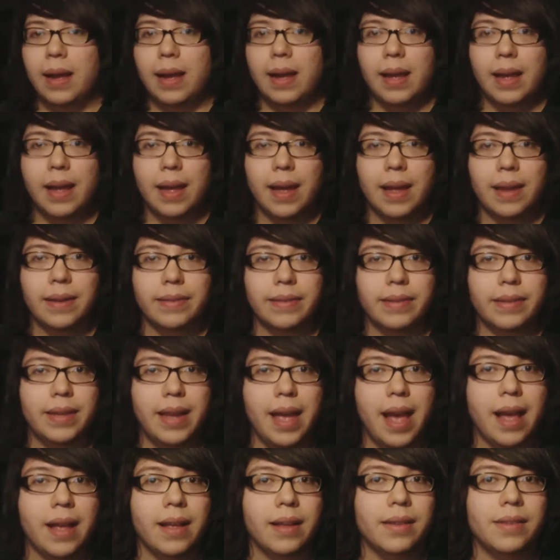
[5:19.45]
And
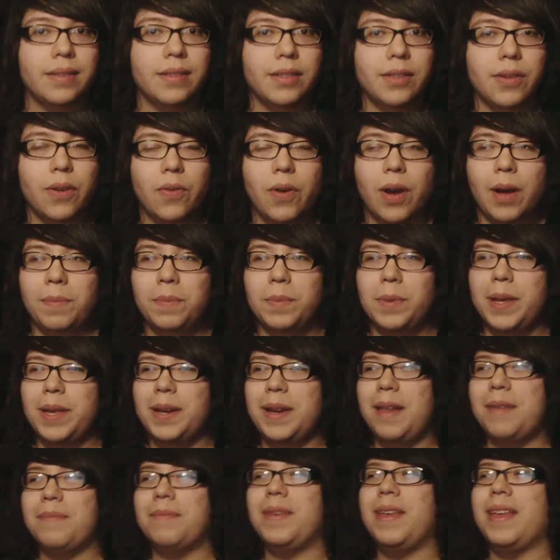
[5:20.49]
yeah, so
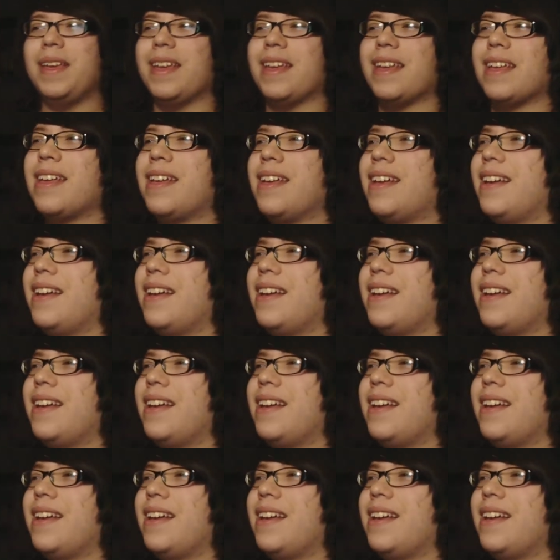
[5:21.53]
update on me,